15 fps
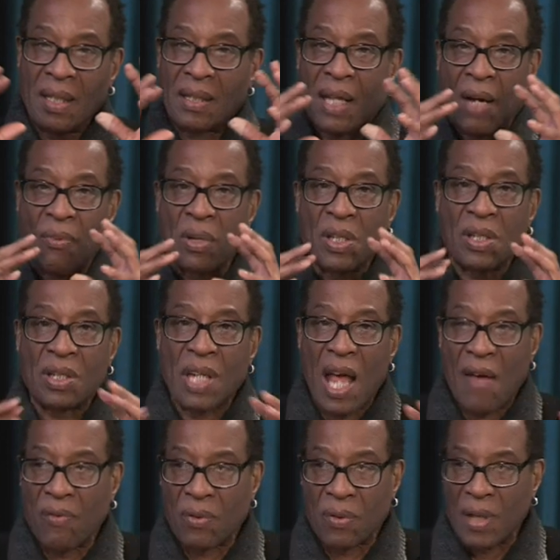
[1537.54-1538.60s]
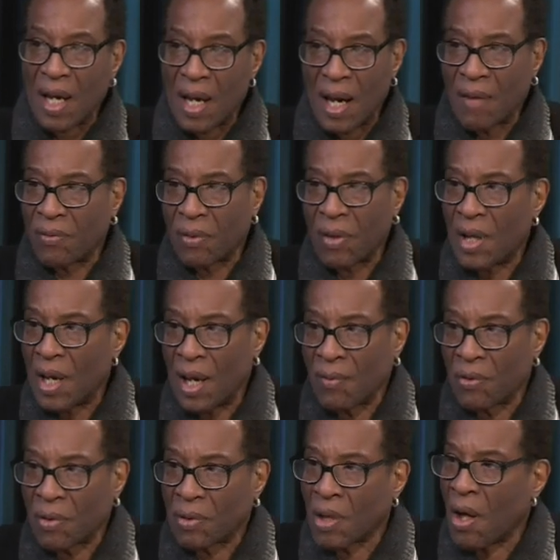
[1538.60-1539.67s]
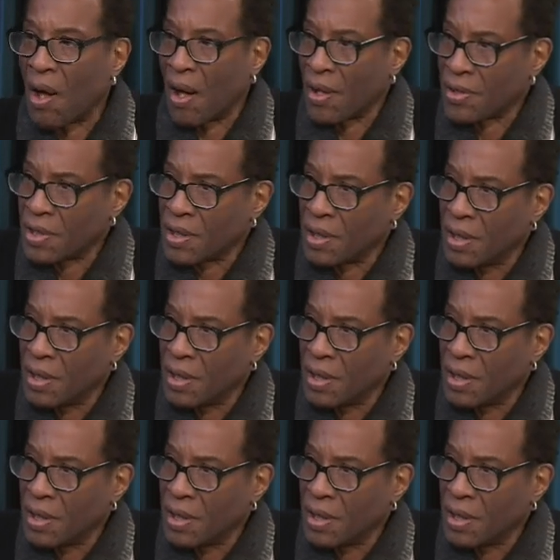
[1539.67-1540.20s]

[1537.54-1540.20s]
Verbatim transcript: that we never, ever, ever lost.